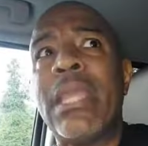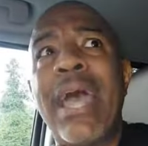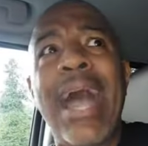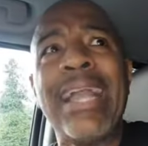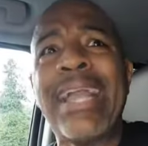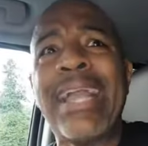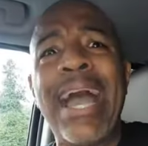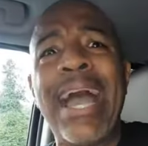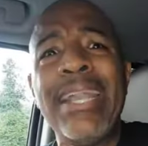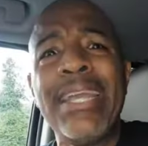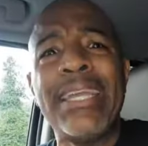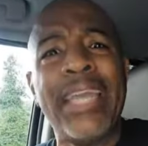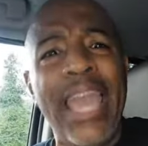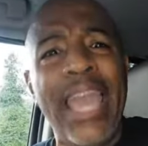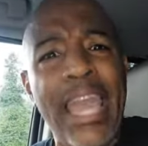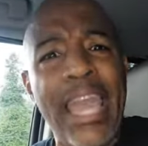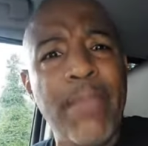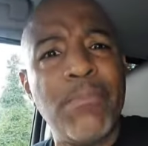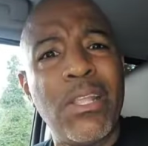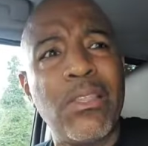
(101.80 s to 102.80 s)
I kind of
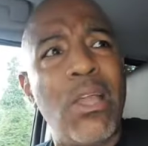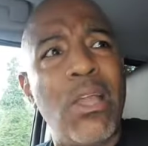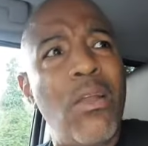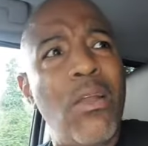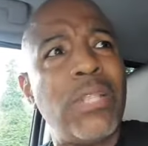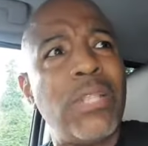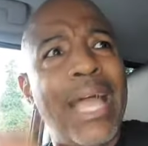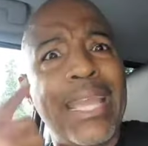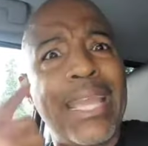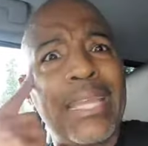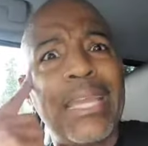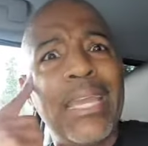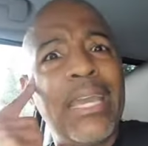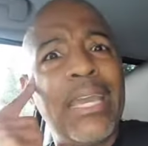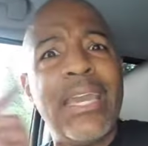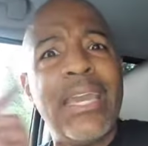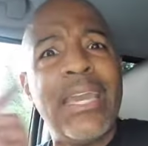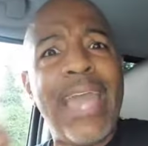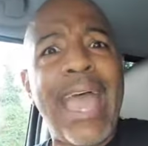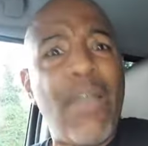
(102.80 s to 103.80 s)
came to learn, like,
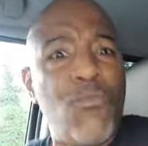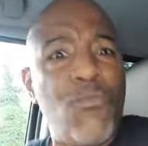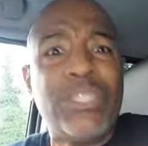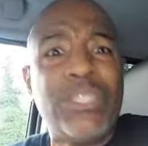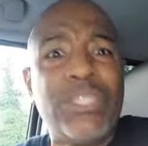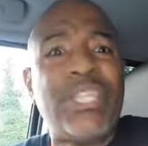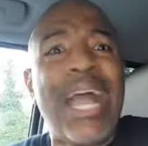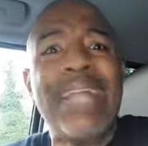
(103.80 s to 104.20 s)
which